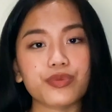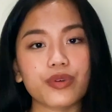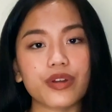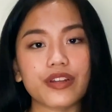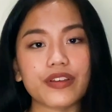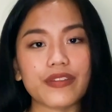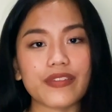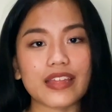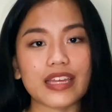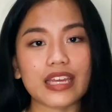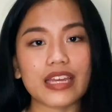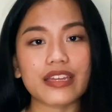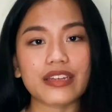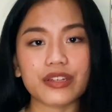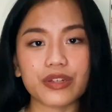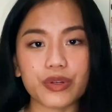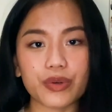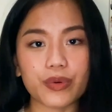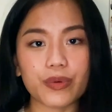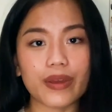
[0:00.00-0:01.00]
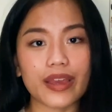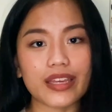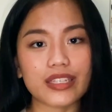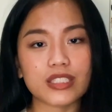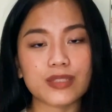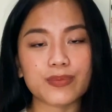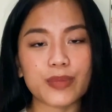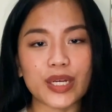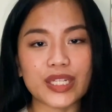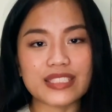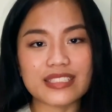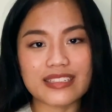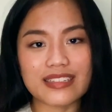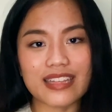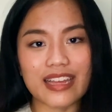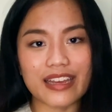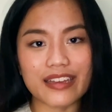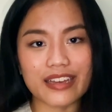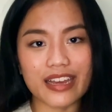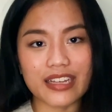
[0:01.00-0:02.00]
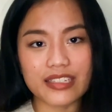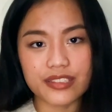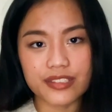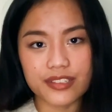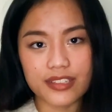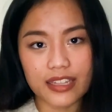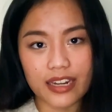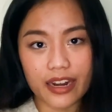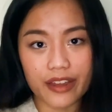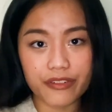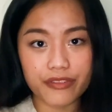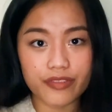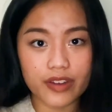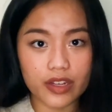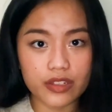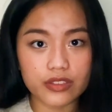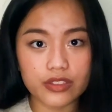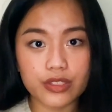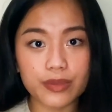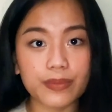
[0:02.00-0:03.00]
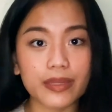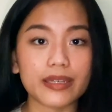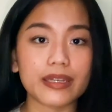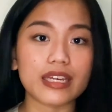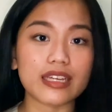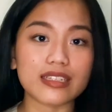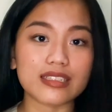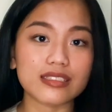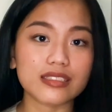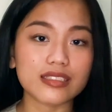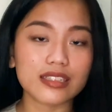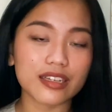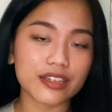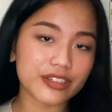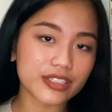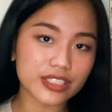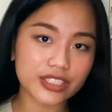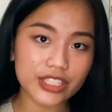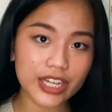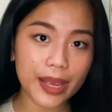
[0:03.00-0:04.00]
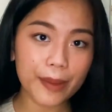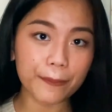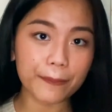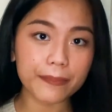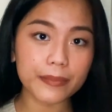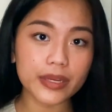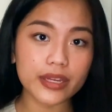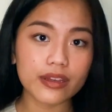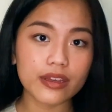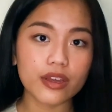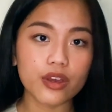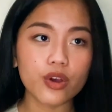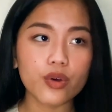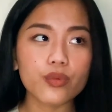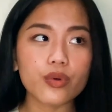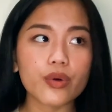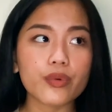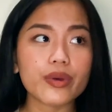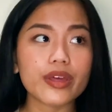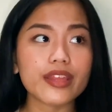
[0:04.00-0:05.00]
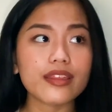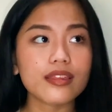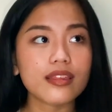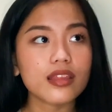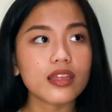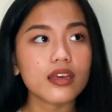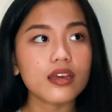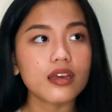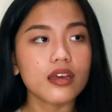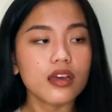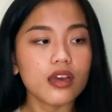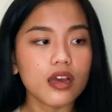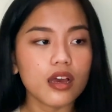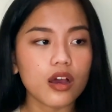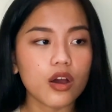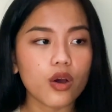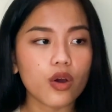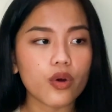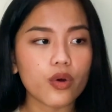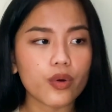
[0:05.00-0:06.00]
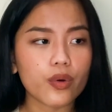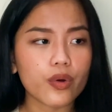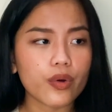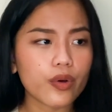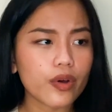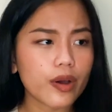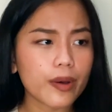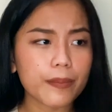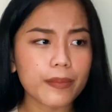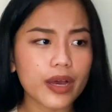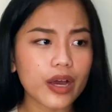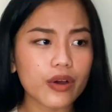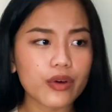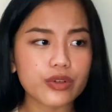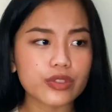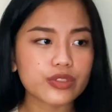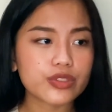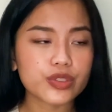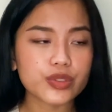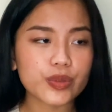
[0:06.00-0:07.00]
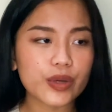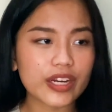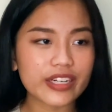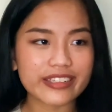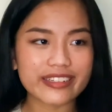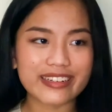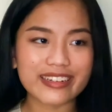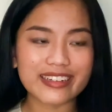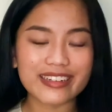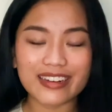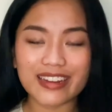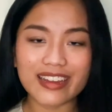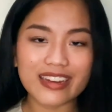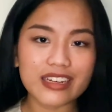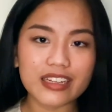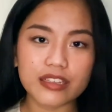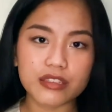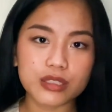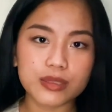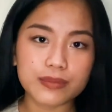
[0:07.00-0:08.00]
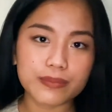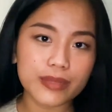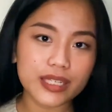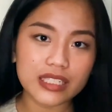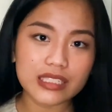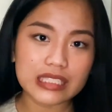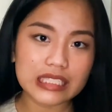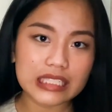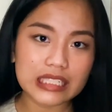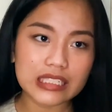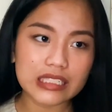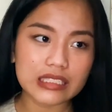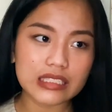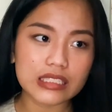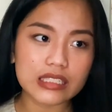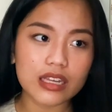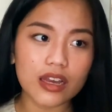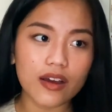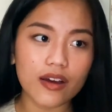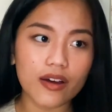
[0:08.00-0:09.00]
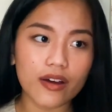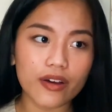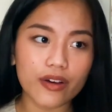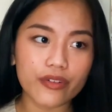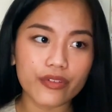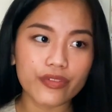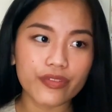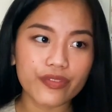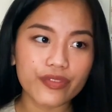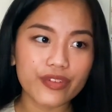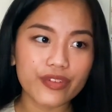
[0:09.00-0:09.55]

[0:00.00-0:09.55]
one of the hidden away spots in Lancaster that I found to be a secret gem. What with about 290 species of